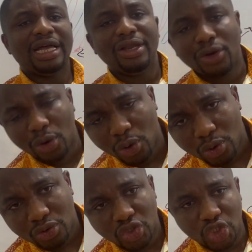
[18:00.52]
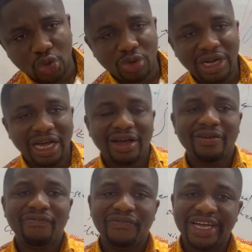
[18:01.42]
a low jugular
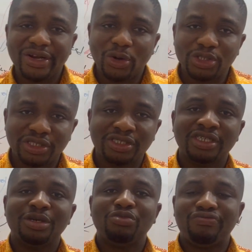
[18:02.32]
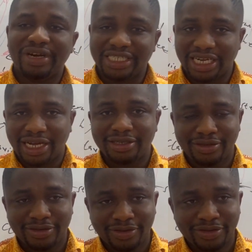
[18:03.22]
venous pressure.
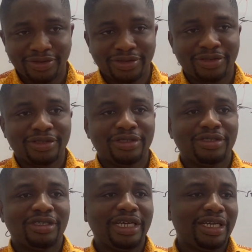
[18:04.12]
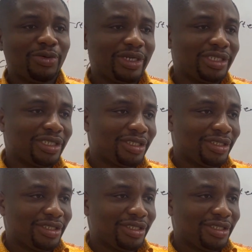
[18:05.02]
Any question?